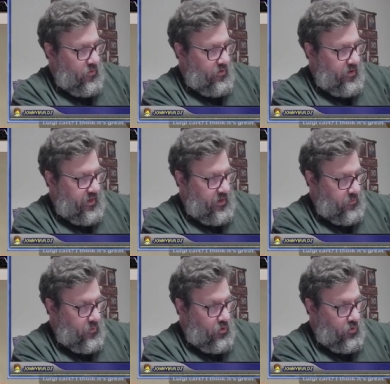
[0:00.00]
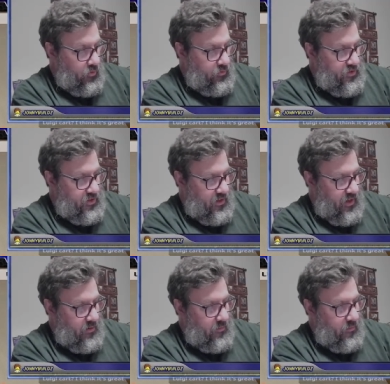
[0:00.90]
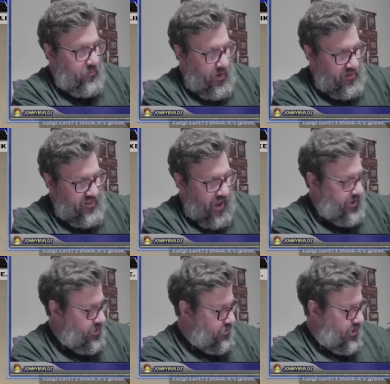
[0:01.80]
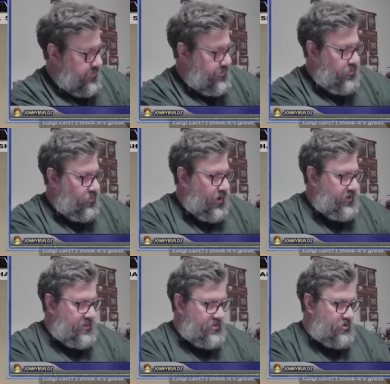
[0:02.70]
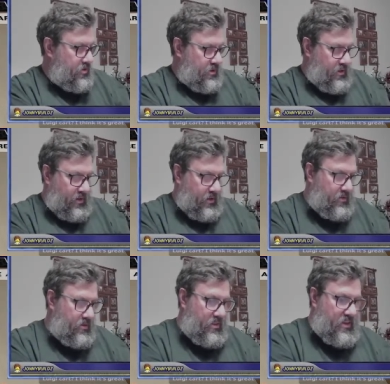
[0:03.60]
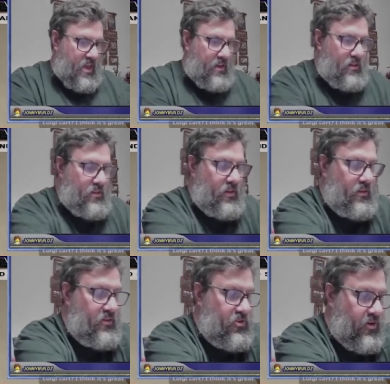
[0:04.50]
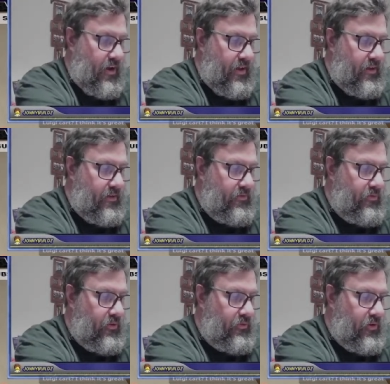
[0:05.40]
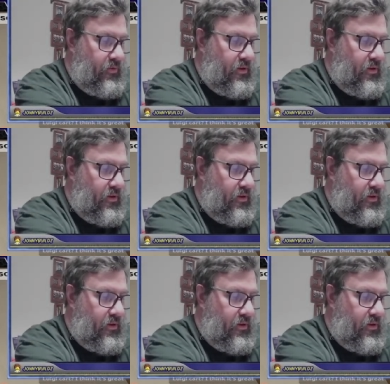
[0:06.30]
and it moves and makes that go up while he's doing the cannon thing. Let's try it for the fun of it.